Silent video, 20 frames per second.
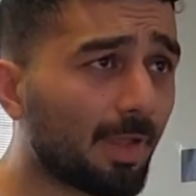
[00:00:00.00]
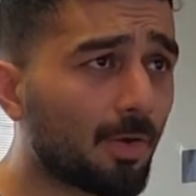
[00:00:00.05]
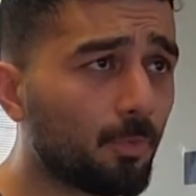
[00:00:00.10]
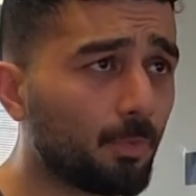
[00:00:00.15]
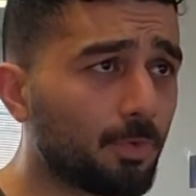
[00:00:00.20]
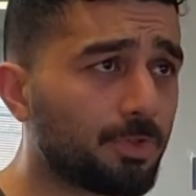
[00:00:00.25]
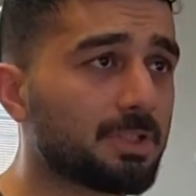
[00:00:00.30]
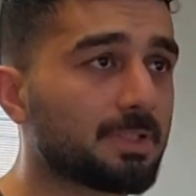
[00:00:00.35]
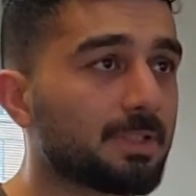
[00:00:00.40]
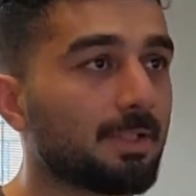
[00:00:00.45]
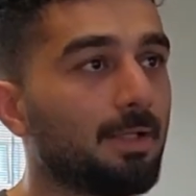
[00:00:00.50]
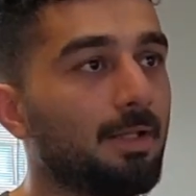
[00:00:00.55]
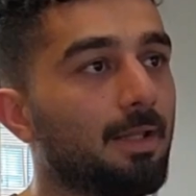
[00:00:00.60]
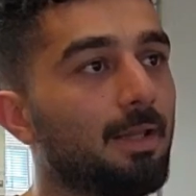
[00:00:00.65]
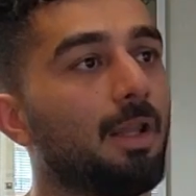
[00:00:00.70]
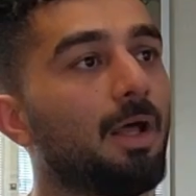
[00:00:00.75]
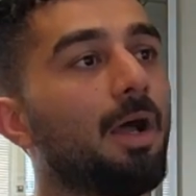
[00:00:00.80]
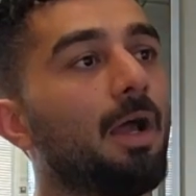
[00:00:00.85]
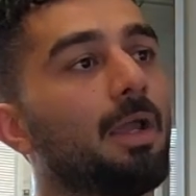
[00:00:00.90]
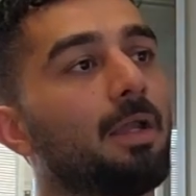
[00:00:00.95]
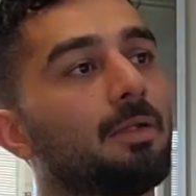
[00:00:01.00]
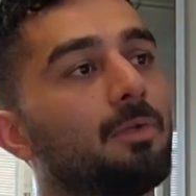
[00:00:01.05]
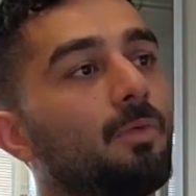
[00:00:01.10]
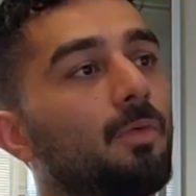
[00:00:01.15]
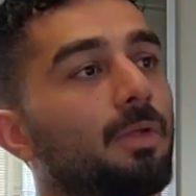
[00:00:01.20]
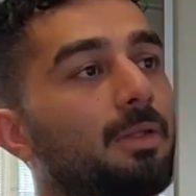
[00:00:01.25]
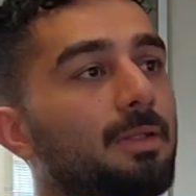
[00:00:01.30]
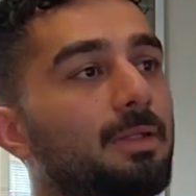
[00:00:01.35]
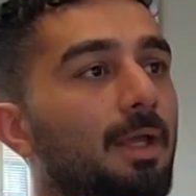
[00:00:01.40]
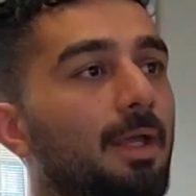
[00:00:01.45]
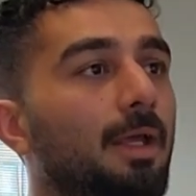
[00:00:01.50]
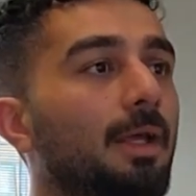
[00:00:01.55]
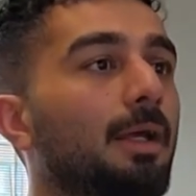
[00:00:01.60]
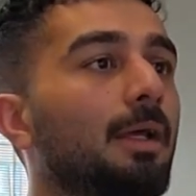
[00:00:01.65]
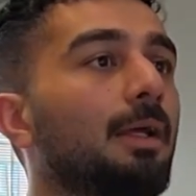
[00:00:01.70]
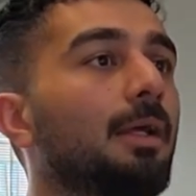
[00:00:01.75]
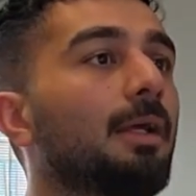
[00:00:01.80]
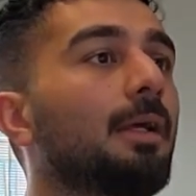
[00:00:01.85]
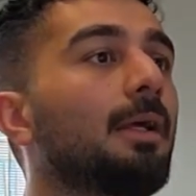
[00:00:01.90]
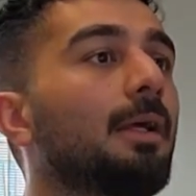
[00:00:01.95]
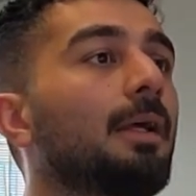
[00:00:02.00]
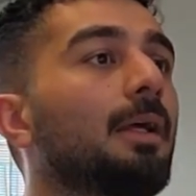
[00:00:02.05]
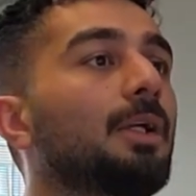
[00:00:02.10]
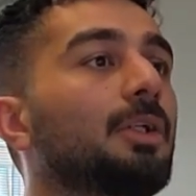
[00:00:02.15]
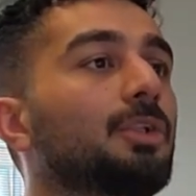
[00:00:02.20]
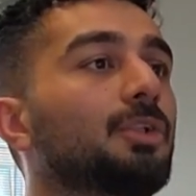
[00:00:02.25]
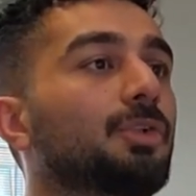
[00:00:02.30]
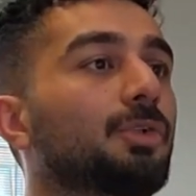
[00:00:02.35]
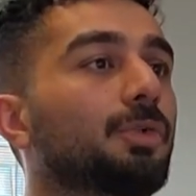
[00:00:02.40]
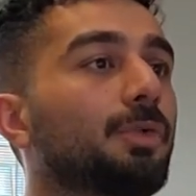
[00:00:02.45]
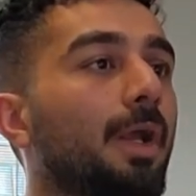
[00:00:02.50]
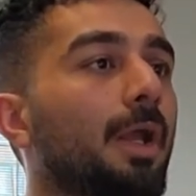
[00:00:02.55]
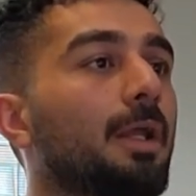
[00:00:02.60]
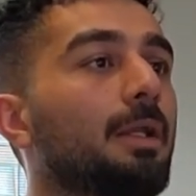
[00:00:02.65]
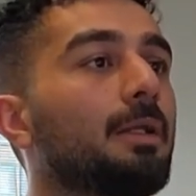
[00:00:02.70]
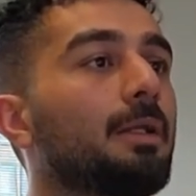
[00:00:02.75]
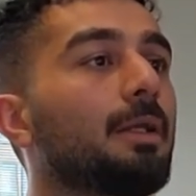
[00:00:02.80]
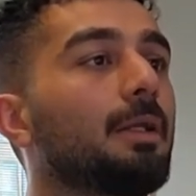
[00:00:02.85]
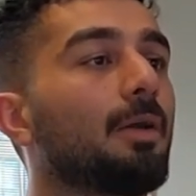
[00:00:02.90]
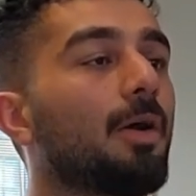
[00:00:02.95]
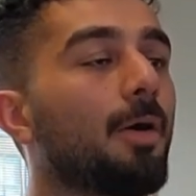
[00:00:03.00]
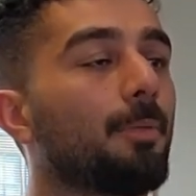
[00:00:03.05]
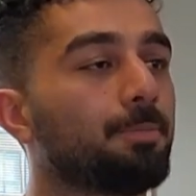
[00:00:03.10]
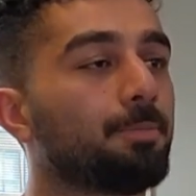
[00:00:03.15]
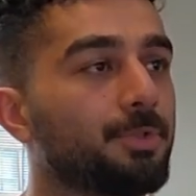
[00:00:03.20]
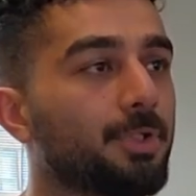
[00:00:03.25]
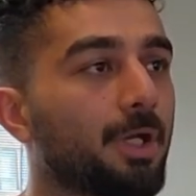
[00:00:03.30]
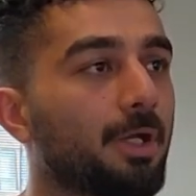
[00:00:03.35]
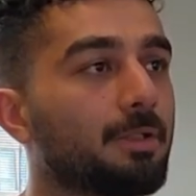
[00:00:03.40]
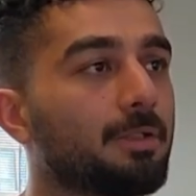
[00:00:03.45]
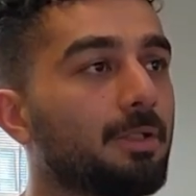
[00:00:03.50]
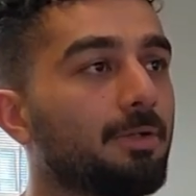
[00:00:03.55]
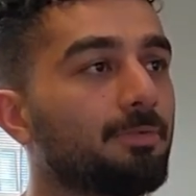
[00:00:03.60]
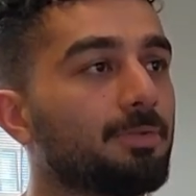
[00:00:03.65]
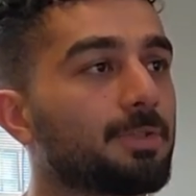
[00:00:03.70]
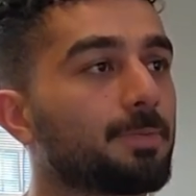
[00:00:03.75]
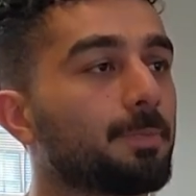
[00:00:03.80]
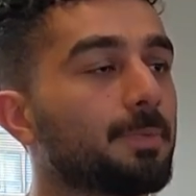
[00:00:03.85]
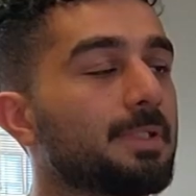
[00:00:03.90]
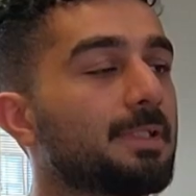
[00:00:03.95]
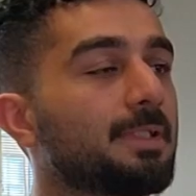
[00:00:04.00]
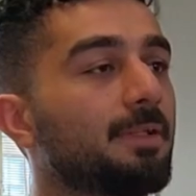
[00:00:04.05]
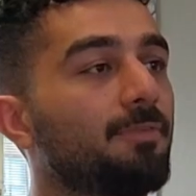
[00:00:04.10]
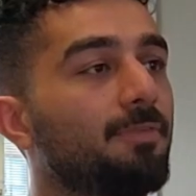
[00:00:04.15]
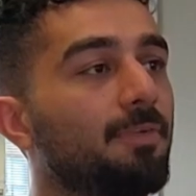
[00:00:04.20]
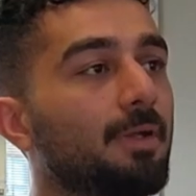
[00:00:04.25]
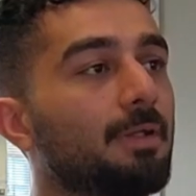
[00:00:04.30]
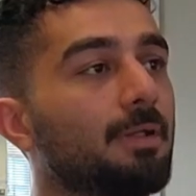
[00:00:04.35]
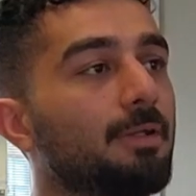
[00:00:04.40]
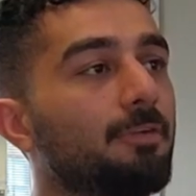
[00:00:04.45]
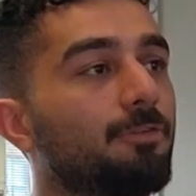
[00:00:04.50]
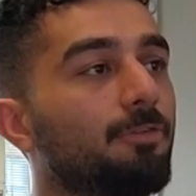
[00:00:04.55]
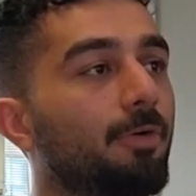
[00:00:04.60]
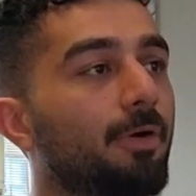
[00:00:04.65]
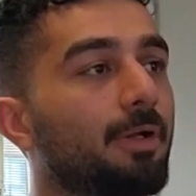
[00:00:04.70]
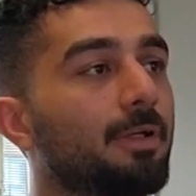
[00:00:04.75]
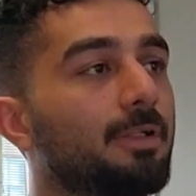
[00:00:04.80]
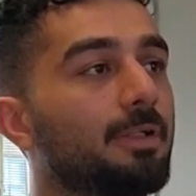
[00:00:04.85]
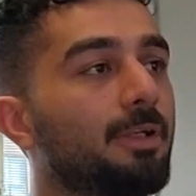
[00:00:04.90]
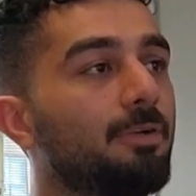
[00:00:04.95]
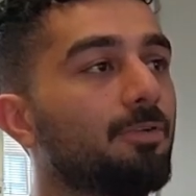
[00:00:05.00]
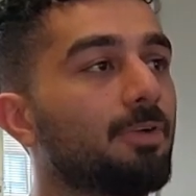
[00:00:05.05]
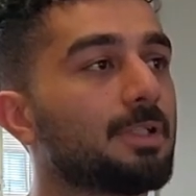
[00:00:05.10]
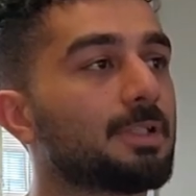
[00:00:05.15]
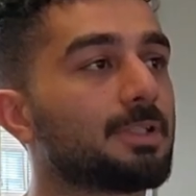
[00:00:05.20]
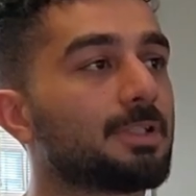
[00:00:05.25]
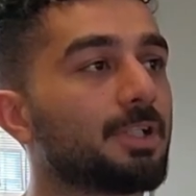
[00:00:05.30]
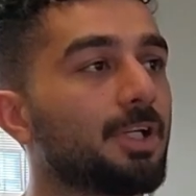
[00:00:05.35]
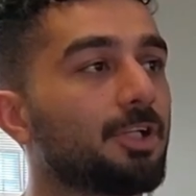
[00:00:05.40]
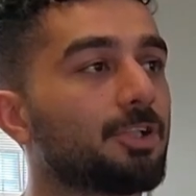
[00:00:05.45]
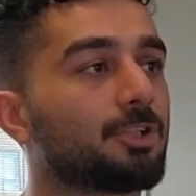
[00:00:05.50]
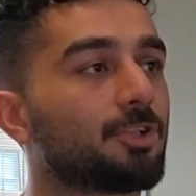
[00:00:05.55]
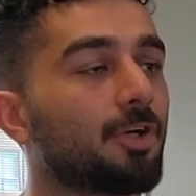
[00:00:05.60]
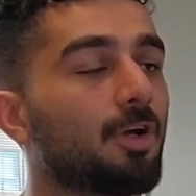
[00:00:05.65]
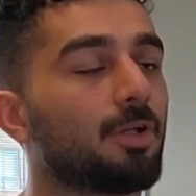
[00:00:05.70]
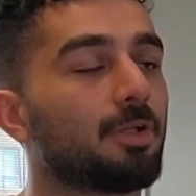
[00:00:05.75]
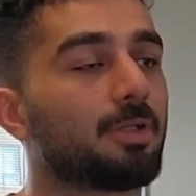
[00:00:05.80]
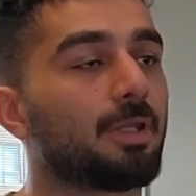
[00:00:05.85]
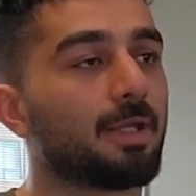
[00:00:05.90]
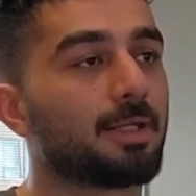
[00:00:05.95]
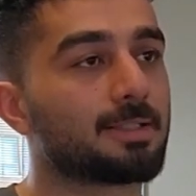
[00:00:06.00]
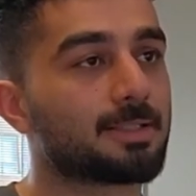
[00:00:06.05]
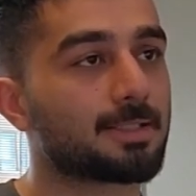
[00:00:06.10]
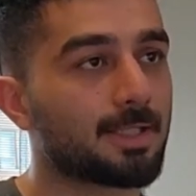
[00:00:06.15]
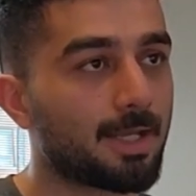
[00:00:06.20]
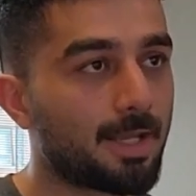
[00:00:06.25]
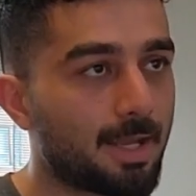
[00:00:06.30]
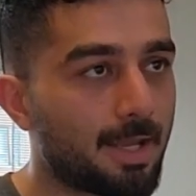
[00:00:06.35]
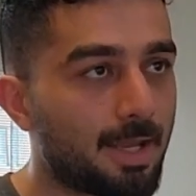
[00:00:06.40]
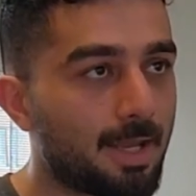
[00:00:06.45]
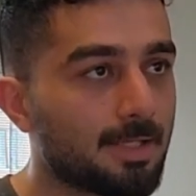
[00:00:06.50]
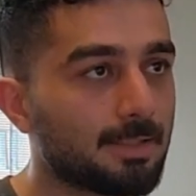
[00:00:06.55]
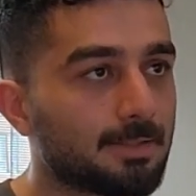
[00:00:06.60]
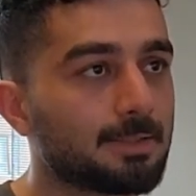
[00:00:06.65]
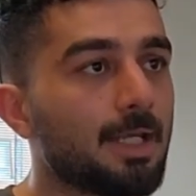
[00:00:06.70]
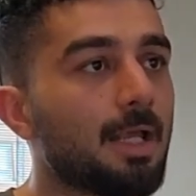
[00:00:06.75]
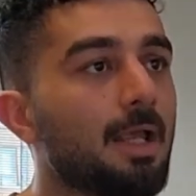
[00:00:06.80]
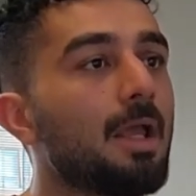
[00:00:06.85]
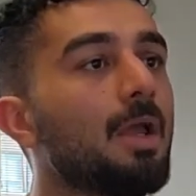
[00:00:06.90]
Which is aligned with the training objective, specifically for a given search context S,